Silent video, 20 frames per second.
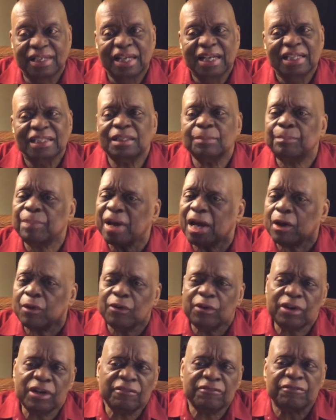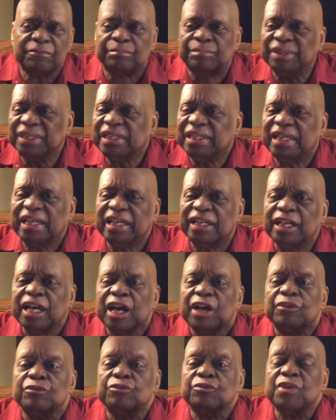The power of being
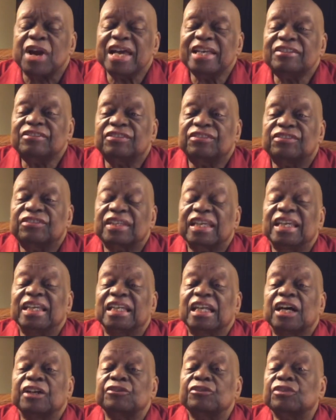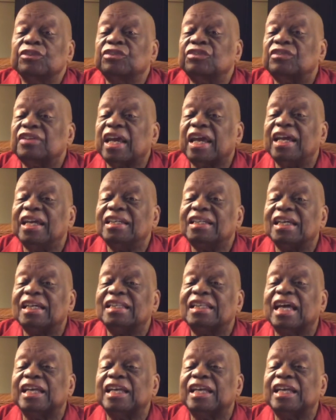rests in understanding that